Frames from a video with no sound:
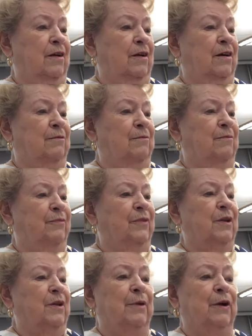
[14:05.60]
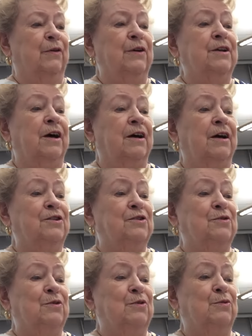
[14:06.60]
Uh, Mary
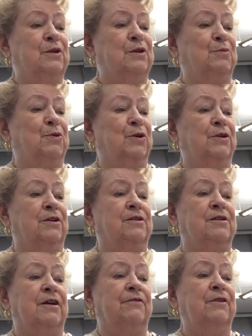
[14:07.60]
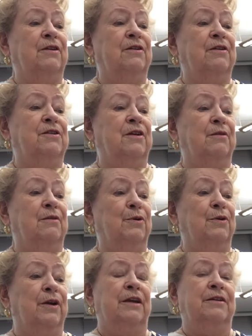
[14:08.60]
Dots, who was born the 7th of
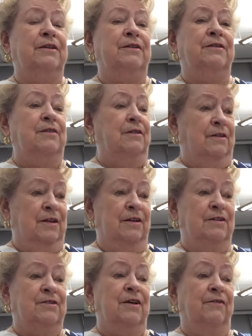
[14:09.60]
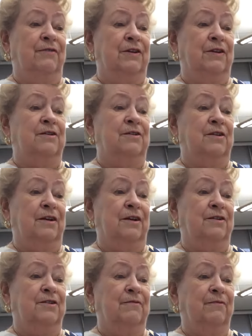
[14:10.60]
December,
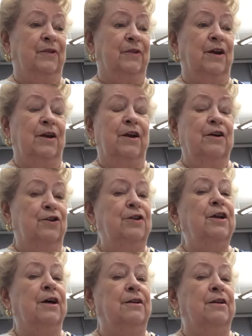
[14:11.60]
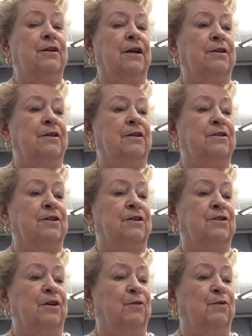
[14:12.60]
1876, she died in
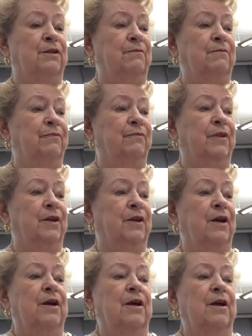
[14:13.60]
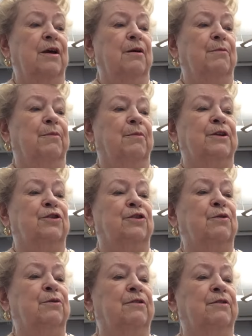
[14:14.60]
1961, but
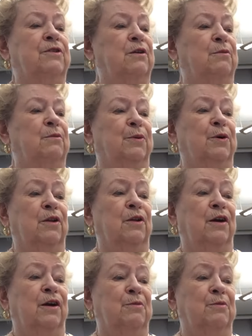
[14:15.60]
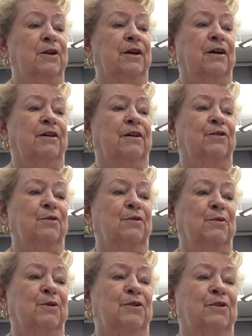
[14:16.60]
she would have seen Pearl Harbor Day on her
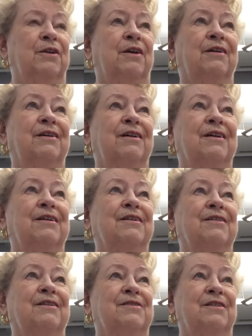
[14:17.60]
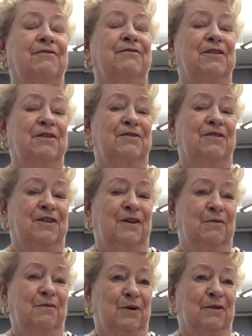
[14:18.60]
birthday, the 7th of
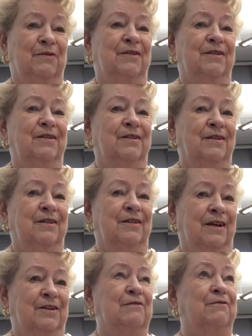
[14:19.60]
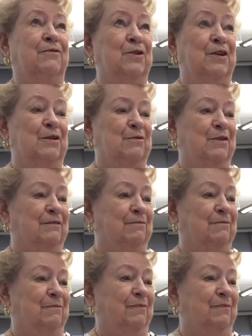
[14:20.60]
December. 1941.